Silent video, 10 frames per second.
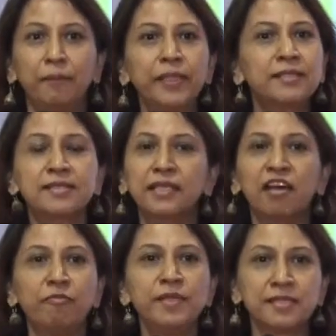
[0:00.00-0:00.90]
Because the
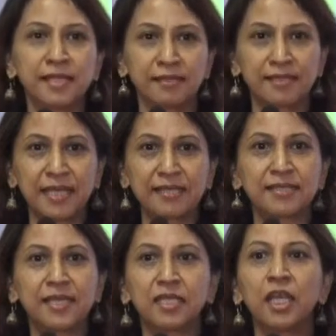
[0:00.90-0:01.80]
government
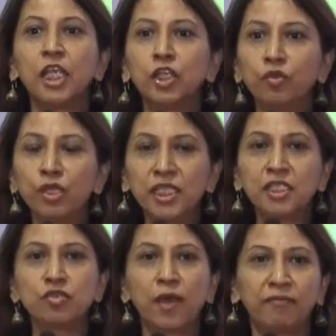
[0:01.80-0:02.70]
says that you
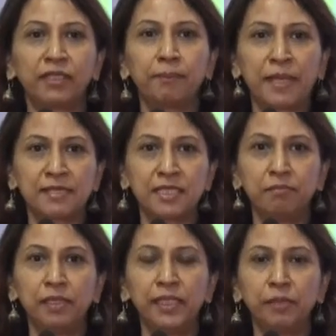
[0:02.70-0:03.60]
need to have a
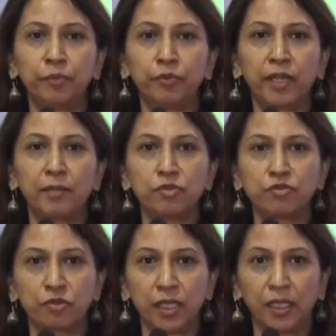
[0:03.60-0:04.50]
capacity building program to
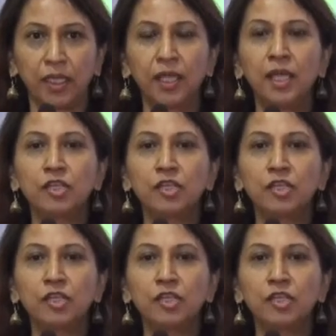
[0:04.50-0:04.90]
train